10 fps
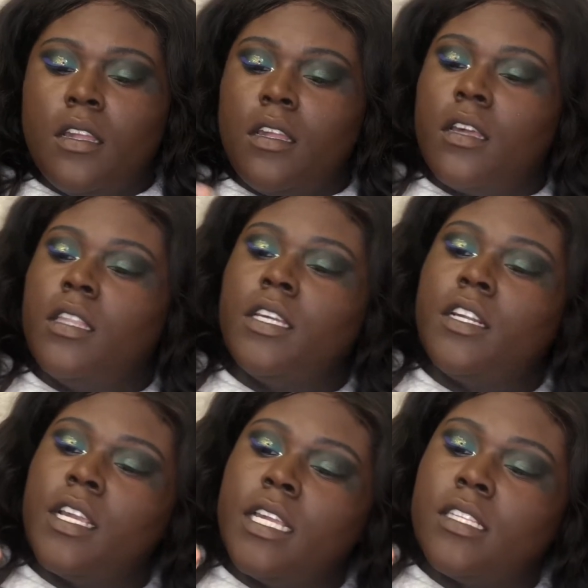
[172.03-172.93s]

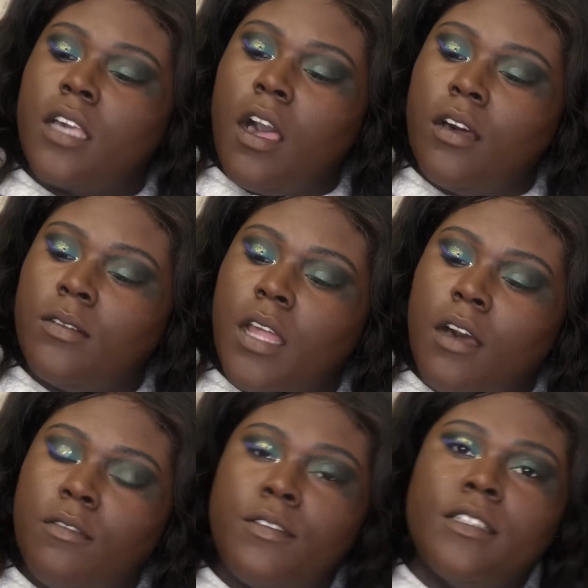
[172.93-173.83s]
Glitter is called
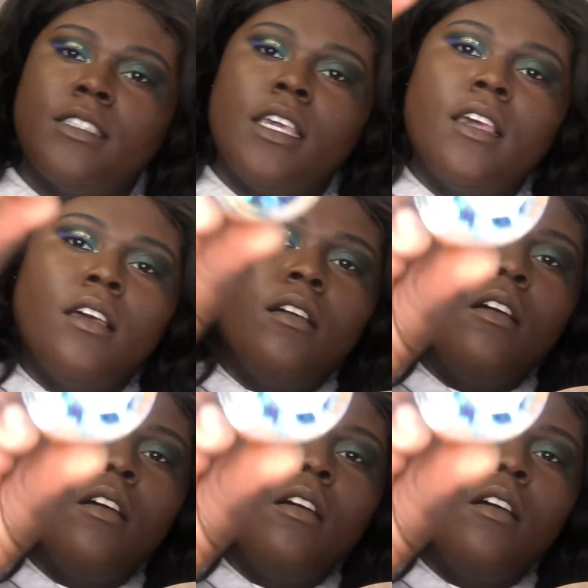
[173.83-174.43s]
Dolphin Tale.